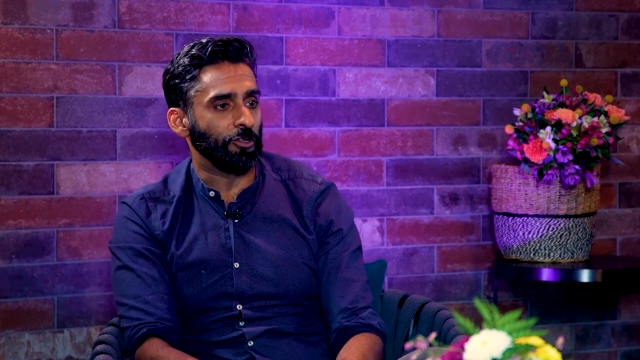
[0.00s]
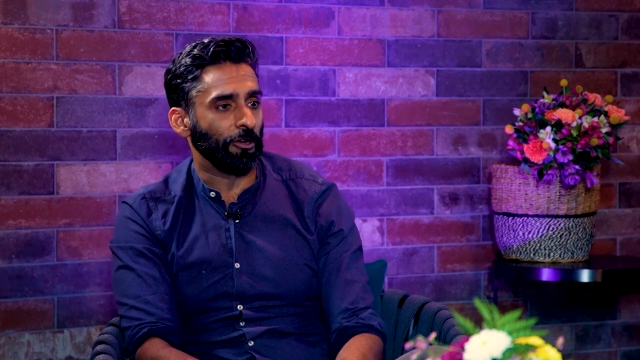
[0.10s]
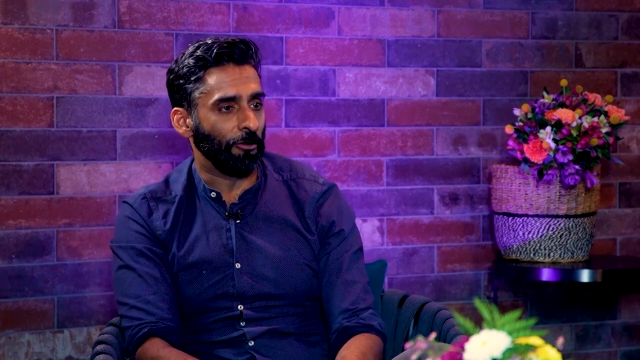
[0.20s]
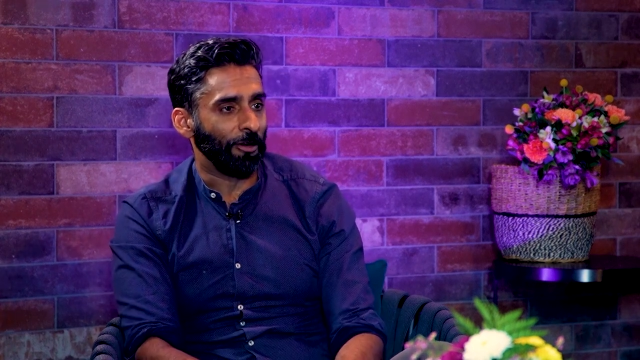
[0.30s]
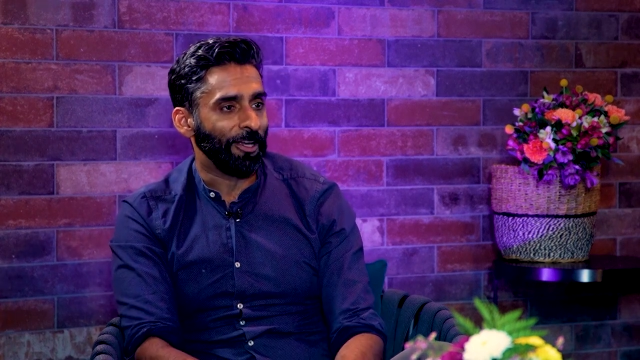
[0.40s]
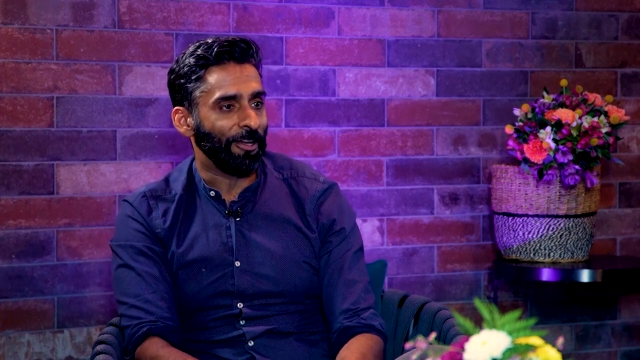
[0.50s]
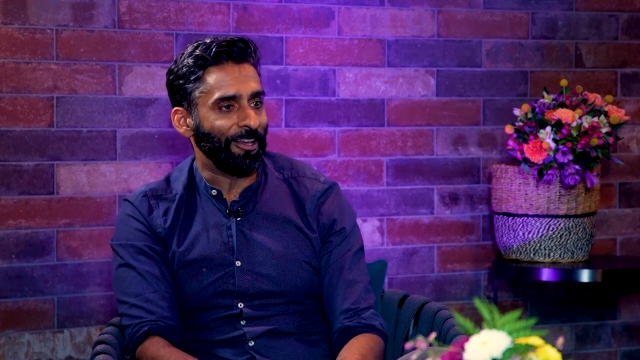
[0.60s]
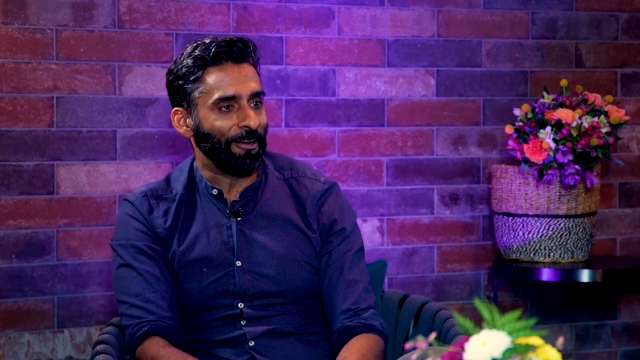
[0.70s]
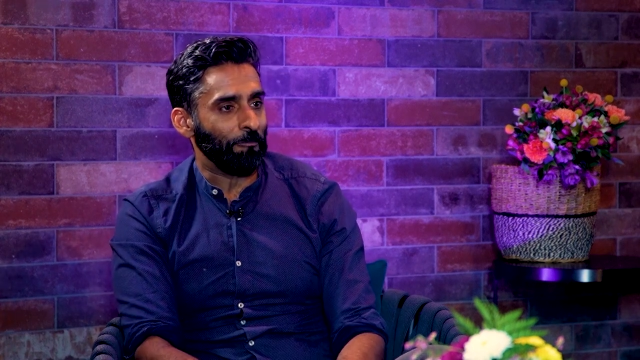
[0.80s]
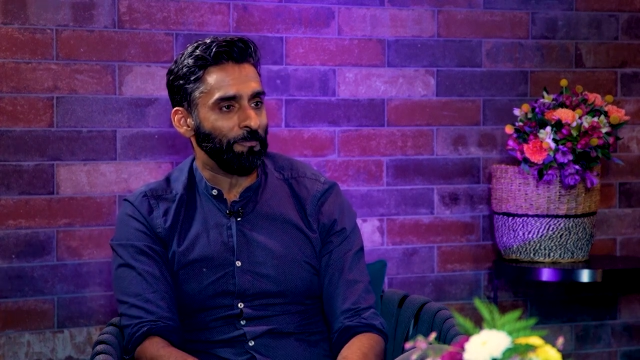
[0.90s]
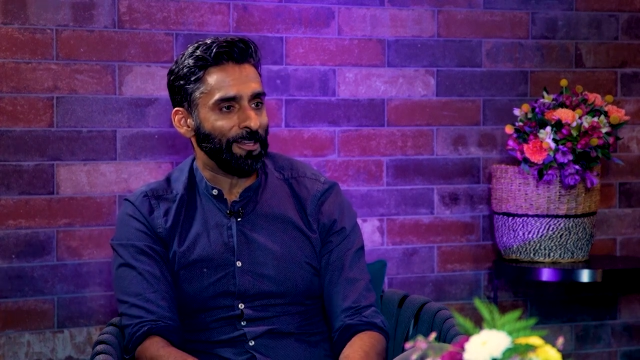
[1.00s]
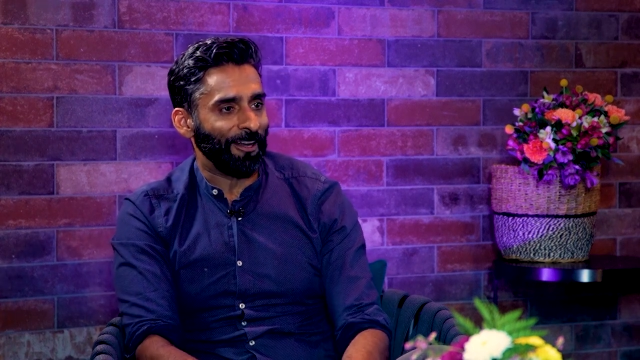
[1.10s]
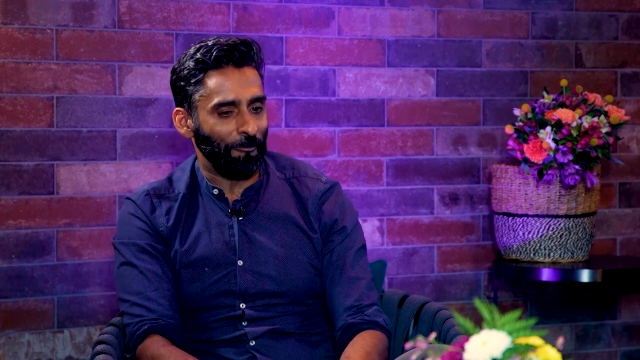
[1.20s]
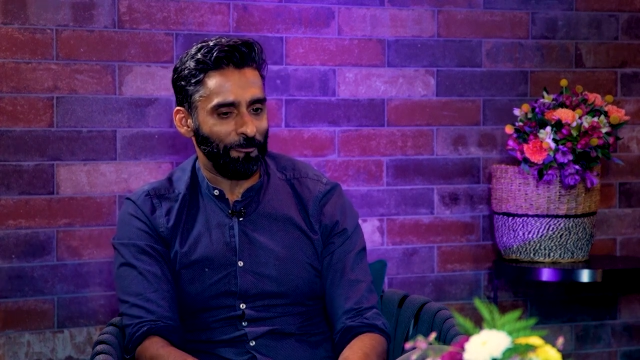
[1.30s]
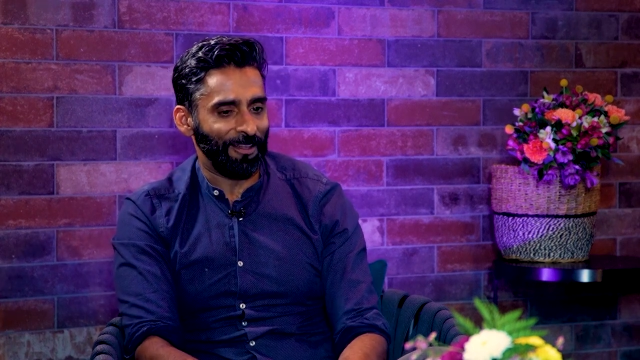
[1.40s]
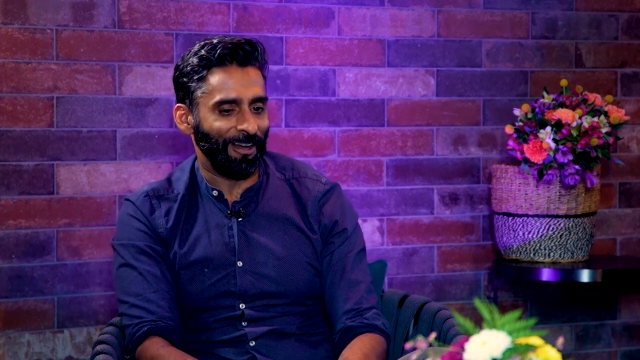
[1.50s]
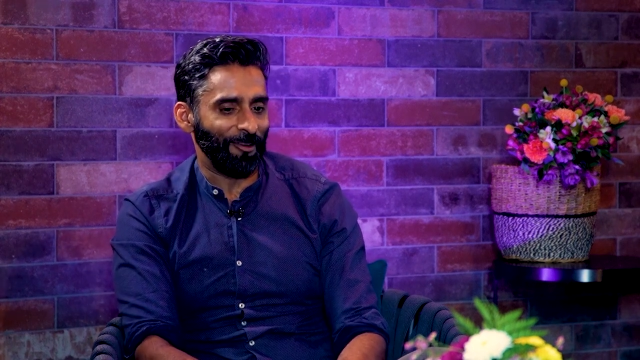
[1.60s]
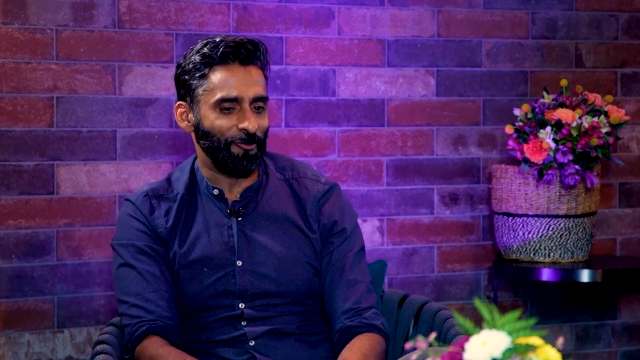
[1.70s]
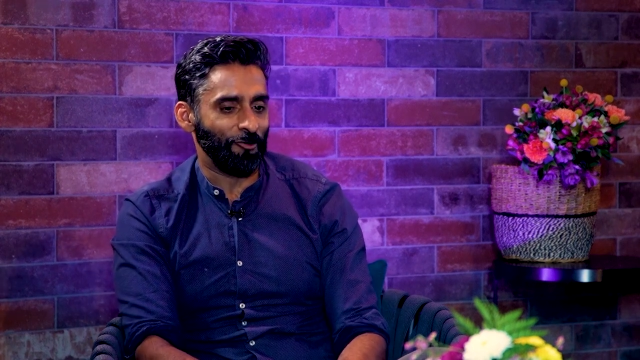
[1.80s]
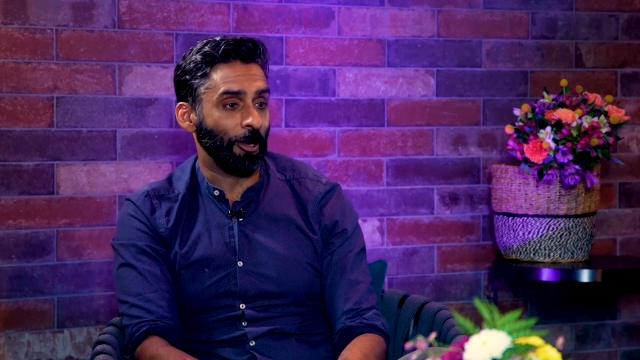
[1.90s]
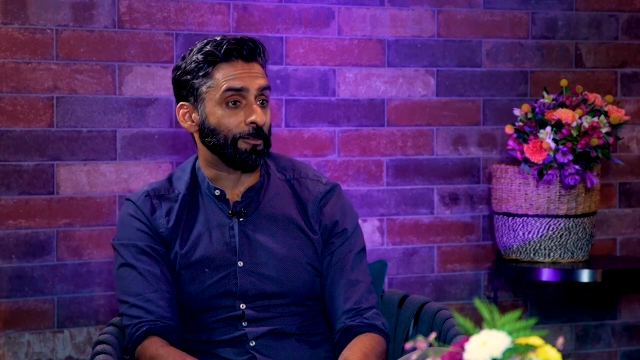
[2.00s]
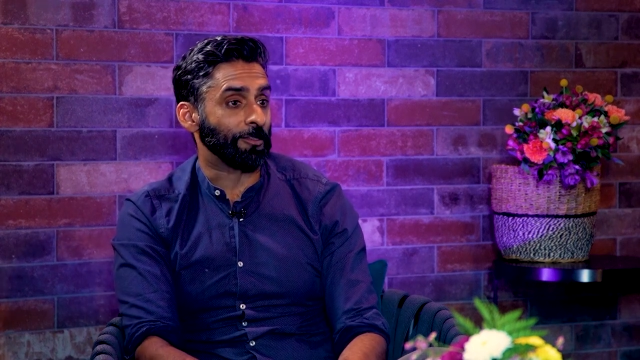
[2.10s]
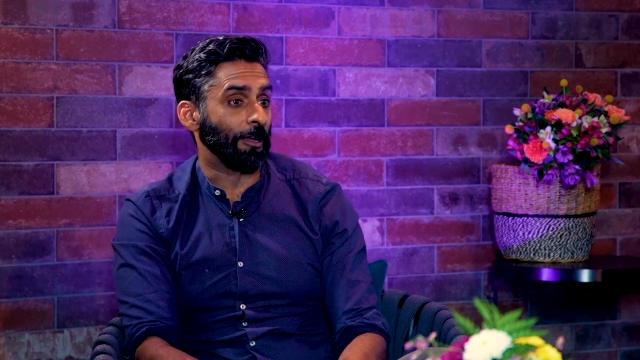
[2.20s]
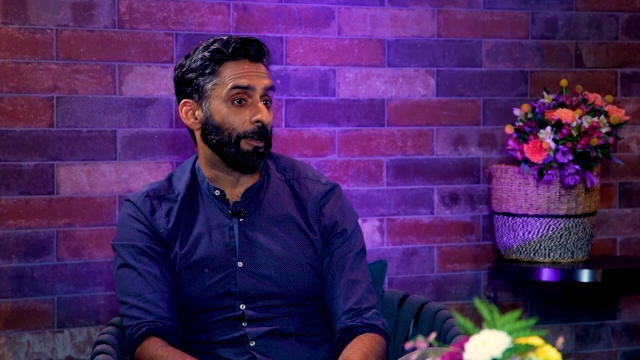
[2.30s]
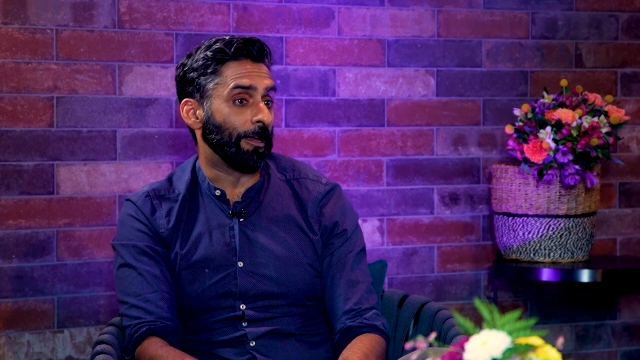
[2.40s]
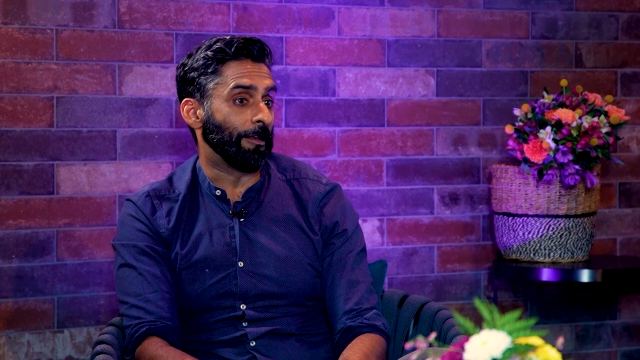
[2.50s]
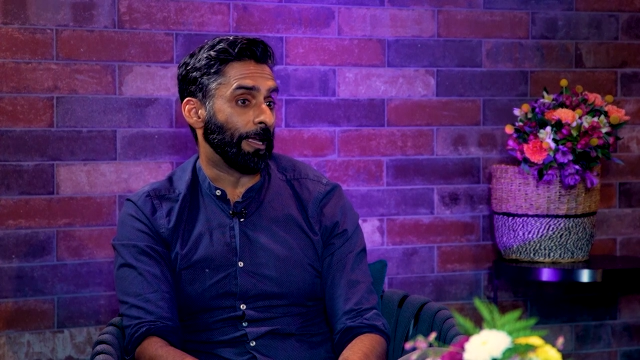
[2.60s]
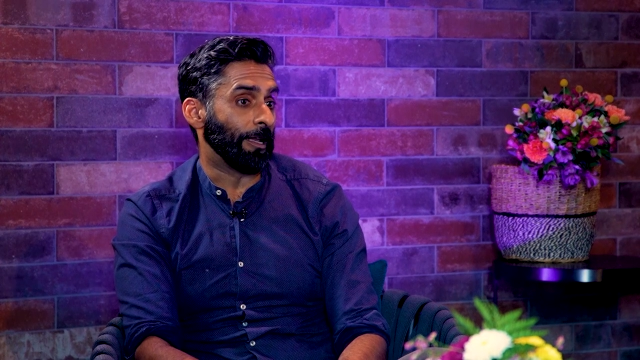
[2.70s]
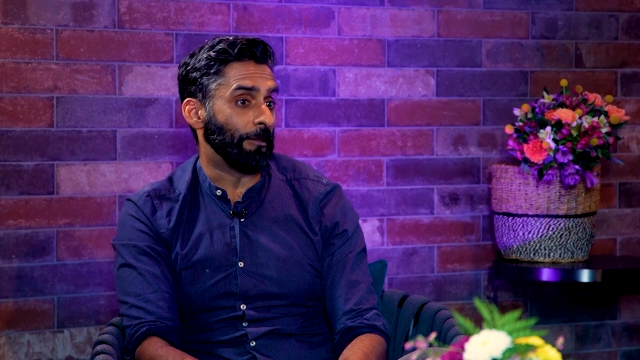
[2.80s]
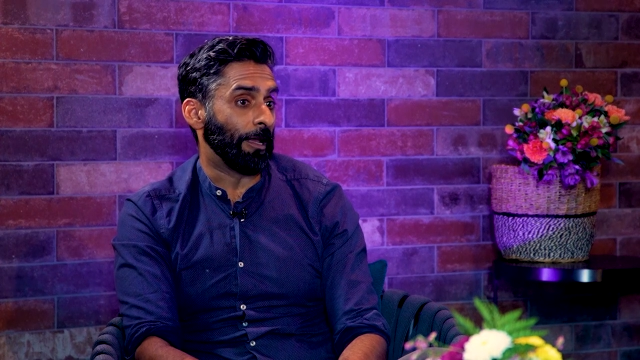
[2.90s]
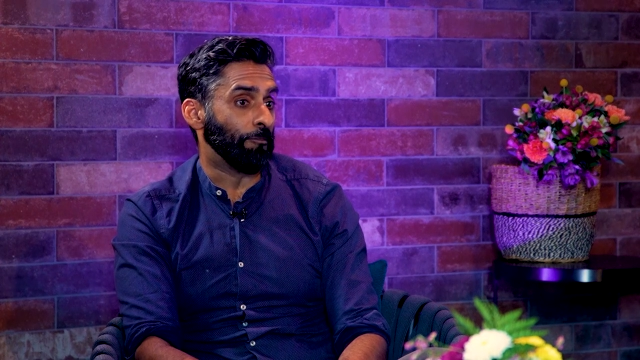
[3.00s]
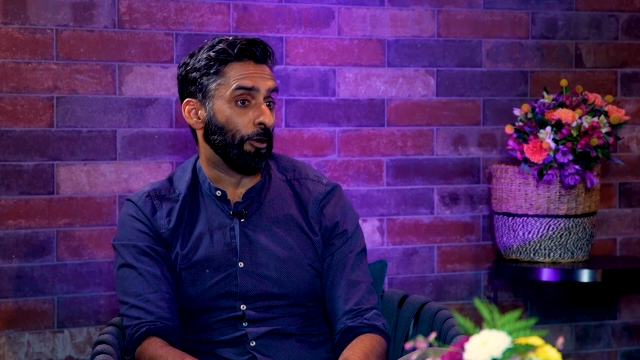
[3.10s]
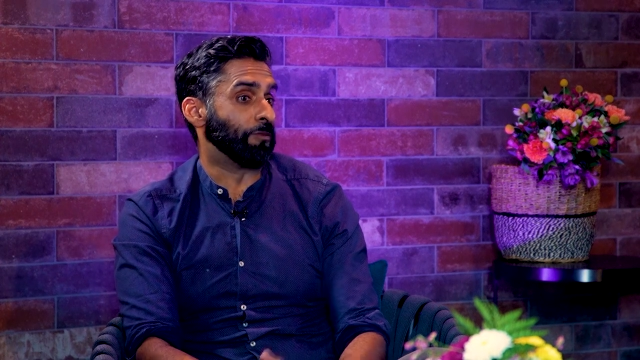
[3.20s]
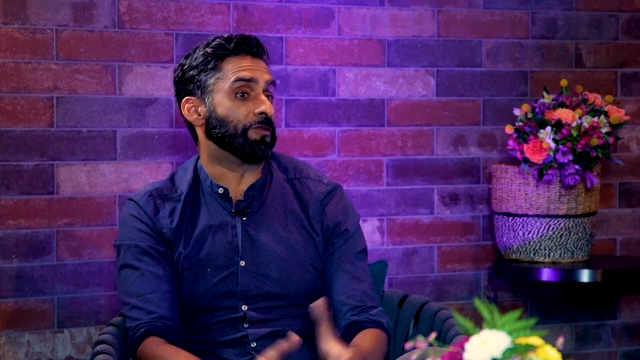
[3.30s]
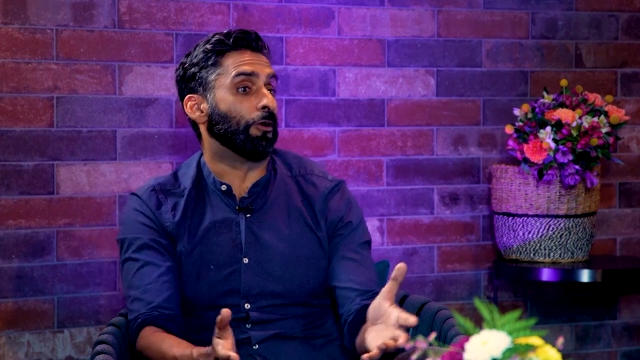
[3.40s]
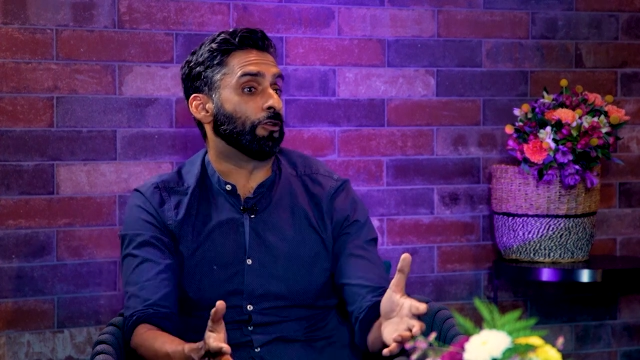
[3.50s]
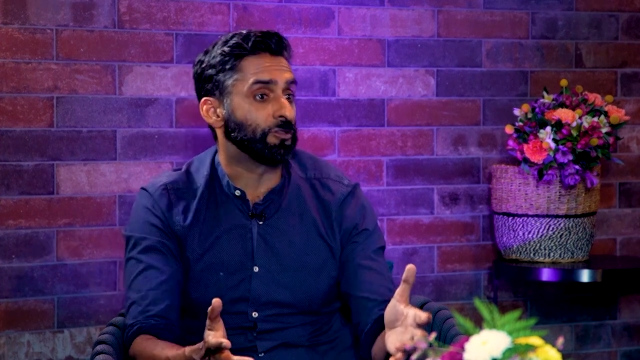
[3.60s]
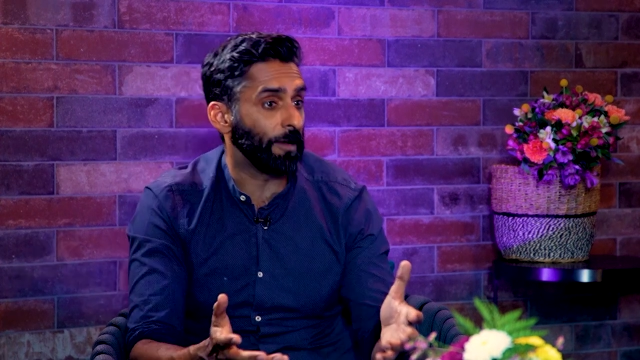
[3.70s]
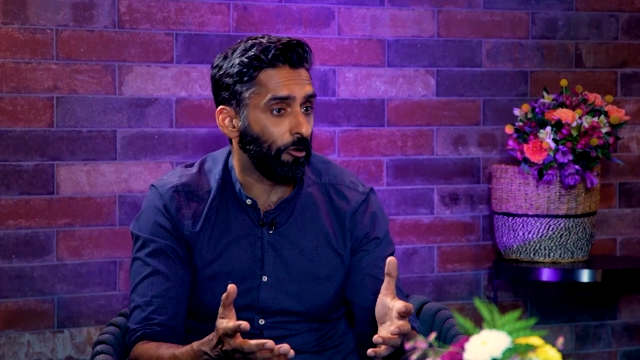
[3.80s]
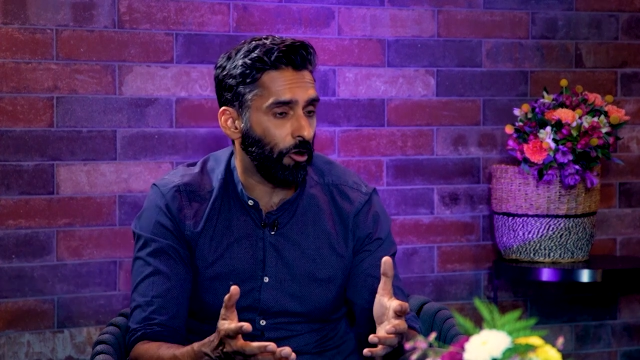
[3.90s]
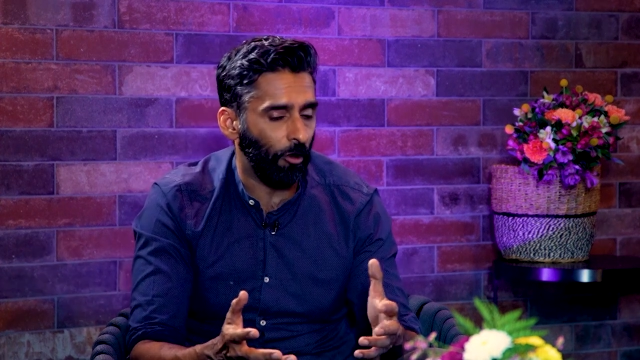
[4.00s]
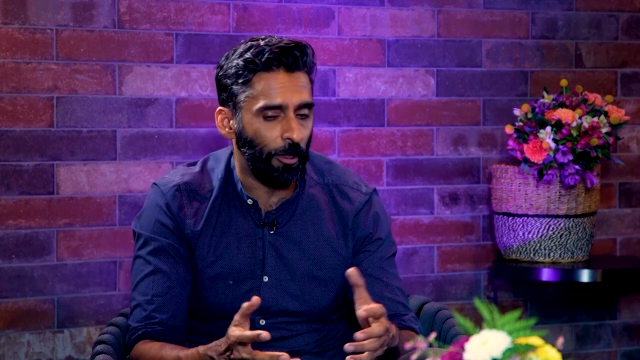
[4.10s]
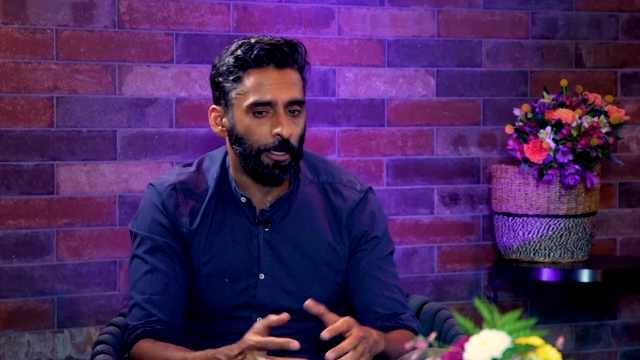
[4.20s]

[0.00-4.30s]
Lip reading: drugs and bottoms of bottles of alcohol.